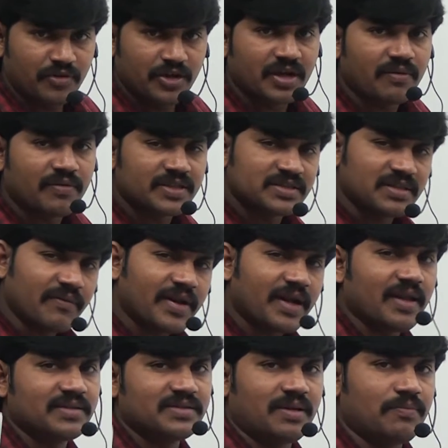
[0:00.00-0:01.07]
we covered several
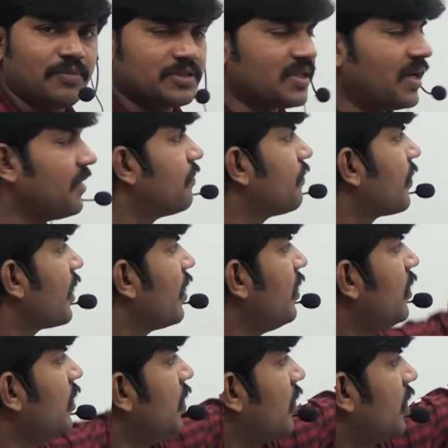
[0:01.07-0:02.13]
examples, right?
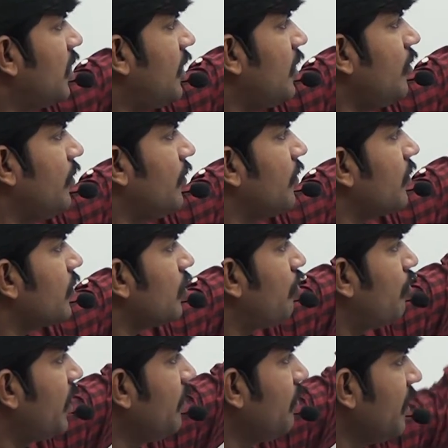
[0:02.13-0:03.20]
Now
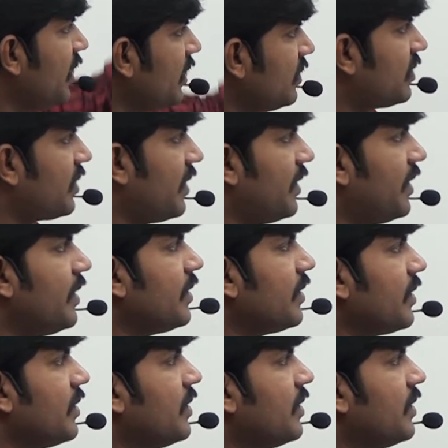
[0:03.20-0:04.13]
my main thread